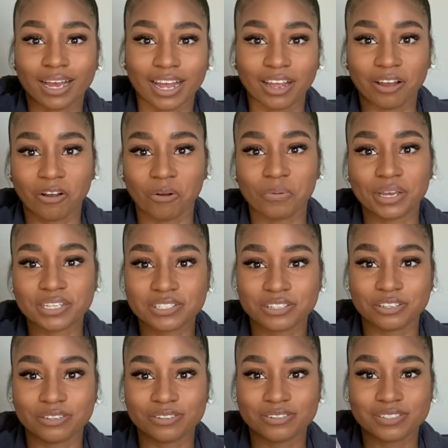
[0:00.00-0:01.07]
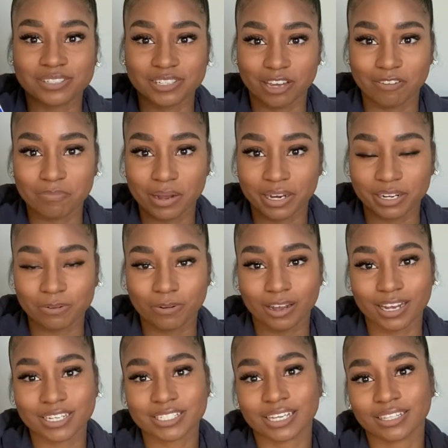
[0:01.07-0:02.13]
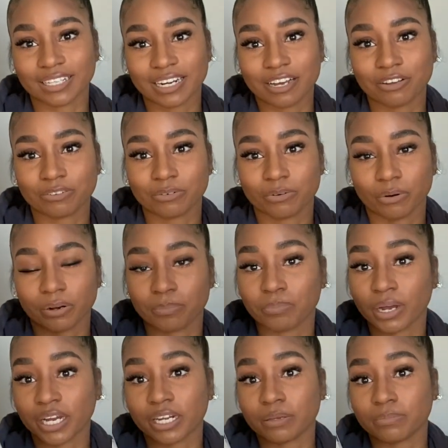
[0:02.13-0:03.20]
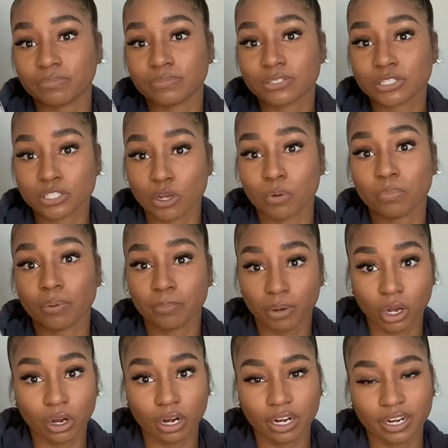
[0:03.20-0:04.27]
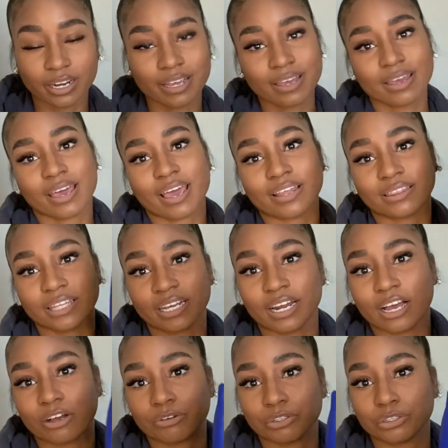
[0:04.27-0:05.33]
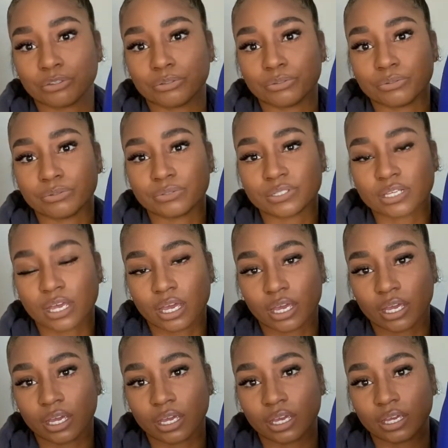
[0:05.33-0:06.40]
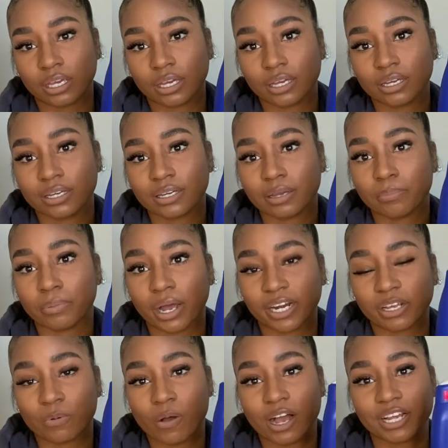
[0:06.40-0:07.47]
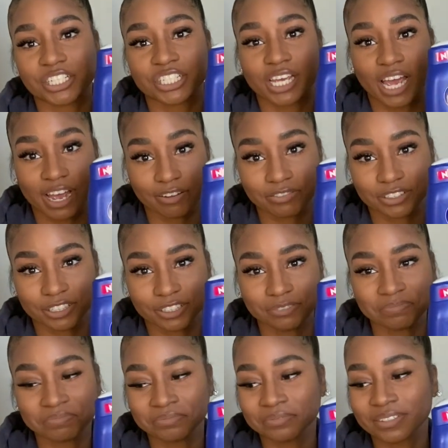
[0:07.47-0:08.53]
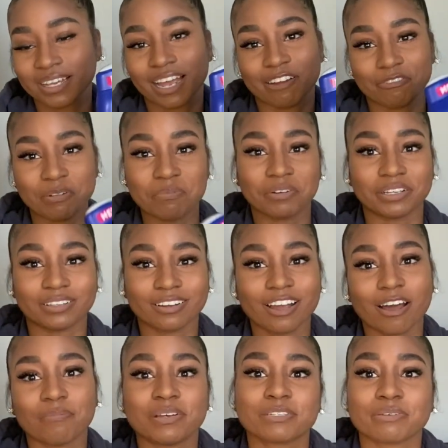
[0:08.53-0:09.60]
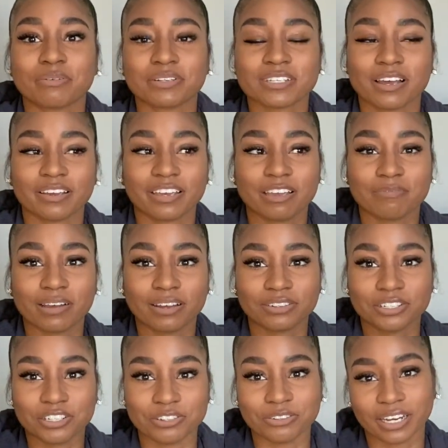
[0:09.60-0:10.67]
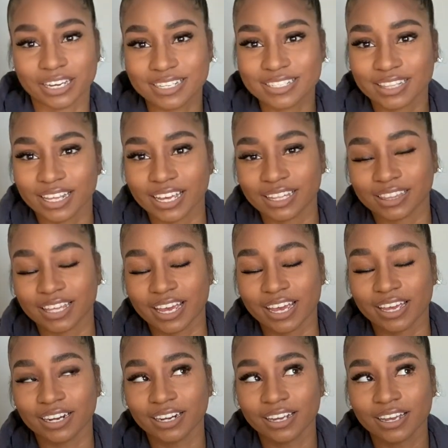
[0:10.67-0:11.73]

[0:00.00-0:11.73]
I always use Dove body wash, and then or body soap bar, and then I'll use a body wash after. I remember in the comments we were talking about, do you guys think that